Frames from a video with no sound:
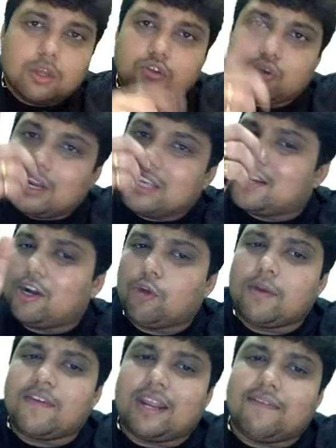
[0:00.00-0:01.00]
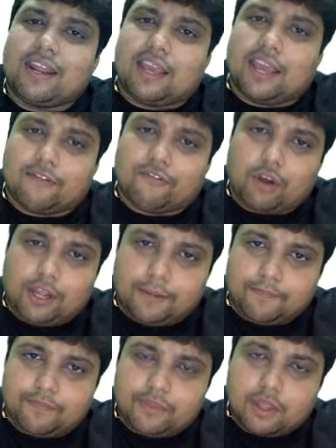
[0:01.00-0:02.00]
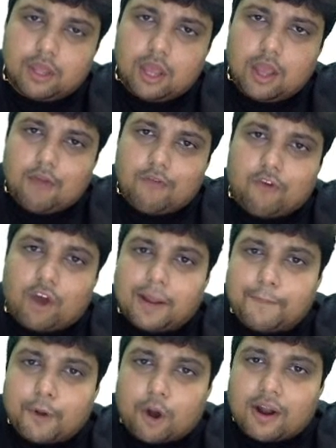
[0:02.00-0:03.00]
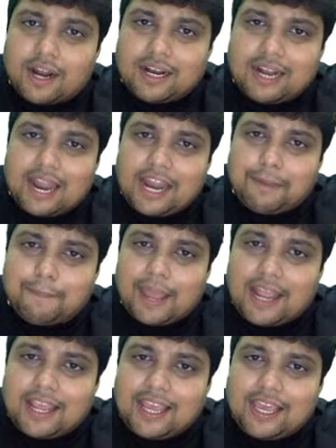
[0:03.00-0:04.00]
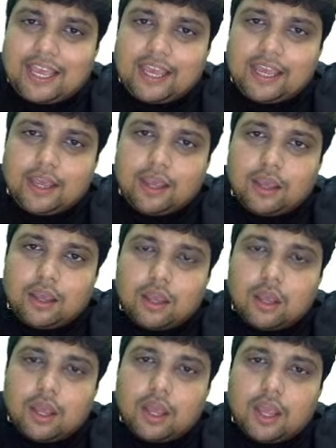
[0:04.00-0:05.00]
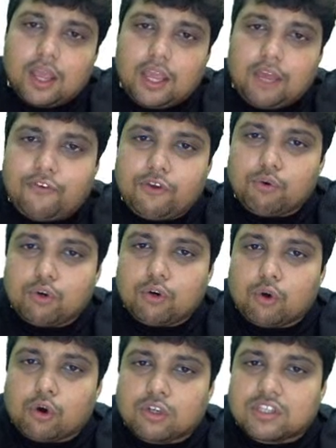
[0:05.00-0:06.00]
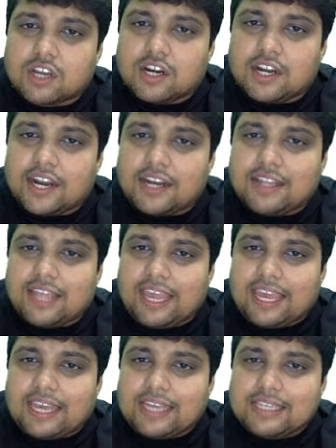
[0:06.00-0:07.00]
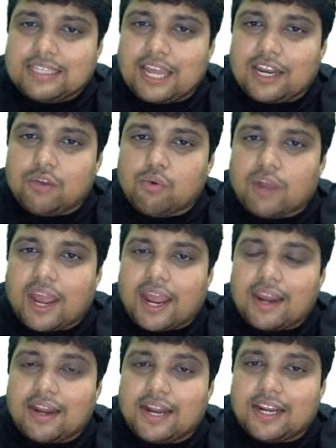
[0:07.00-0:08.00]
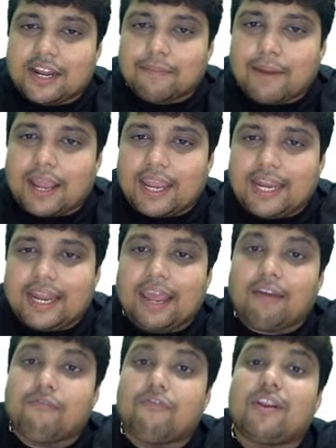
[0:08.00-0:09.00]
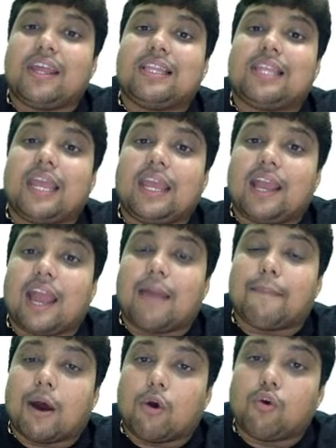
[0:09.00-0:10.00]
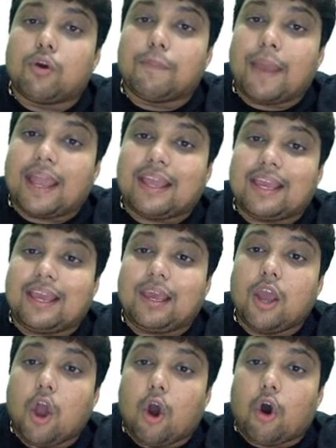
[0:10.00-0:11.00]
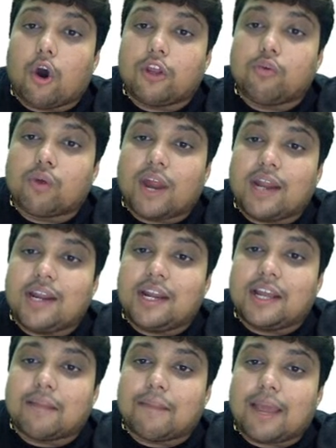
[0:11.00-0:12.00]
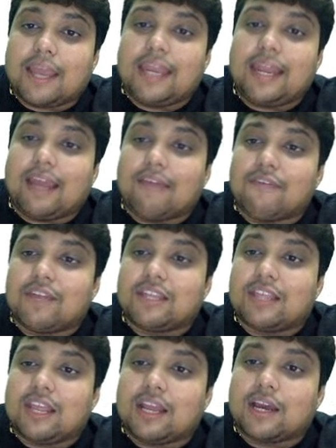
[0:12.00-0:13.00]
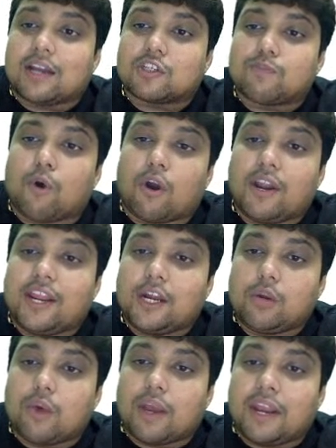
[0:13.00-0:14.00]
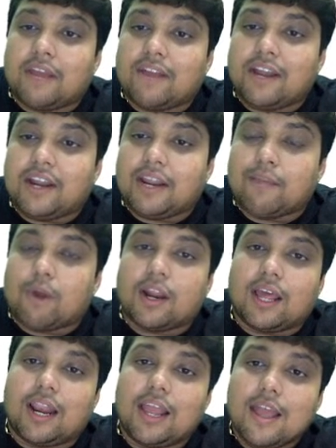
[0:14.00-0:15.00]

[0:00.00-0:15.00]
So listen to me very very carefully. For a product like Maggie, if you know certain things, then you can determine everything about Maggie, or you can determine everything corresponding to an inventory model